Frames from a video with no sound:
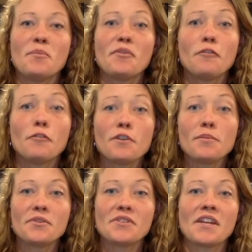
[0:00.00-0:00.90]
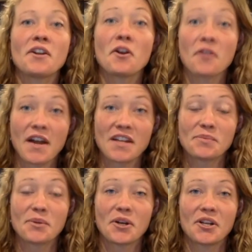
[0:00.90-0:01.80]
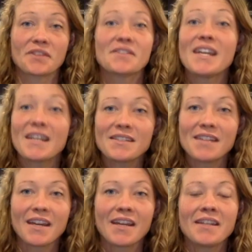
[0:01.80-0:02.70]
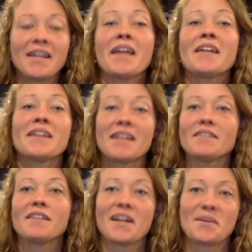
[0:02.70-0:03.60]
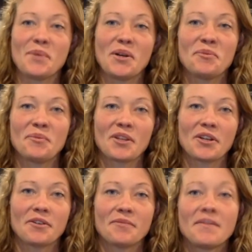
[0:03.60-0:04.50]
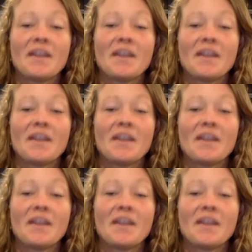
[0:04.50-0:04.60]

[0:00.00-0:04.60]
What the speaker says: Before we present our last product, take a second and hit the like button below.